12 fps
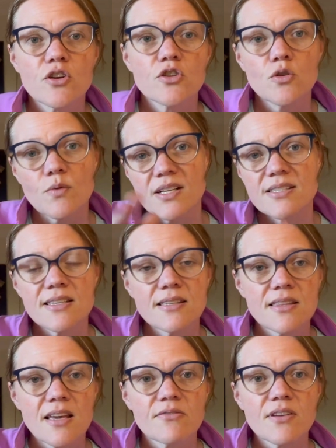you want to see
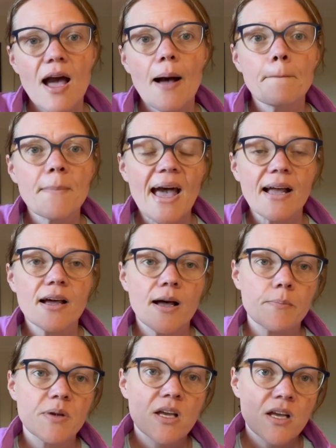that they've come back
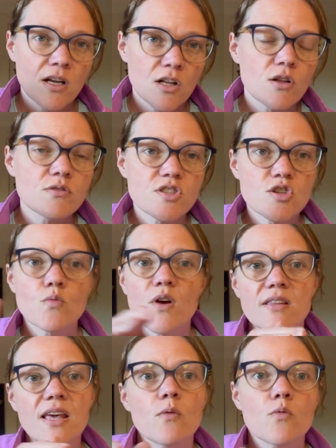up close to
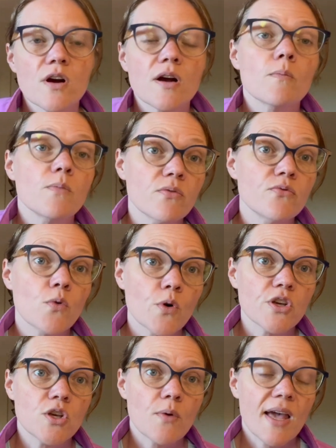where they were before
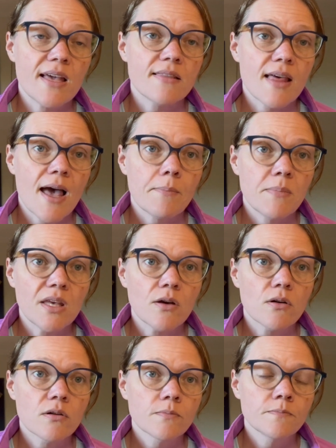you ate that
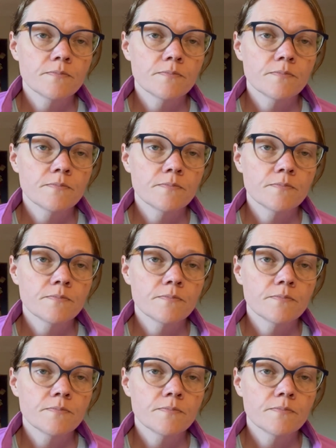meal.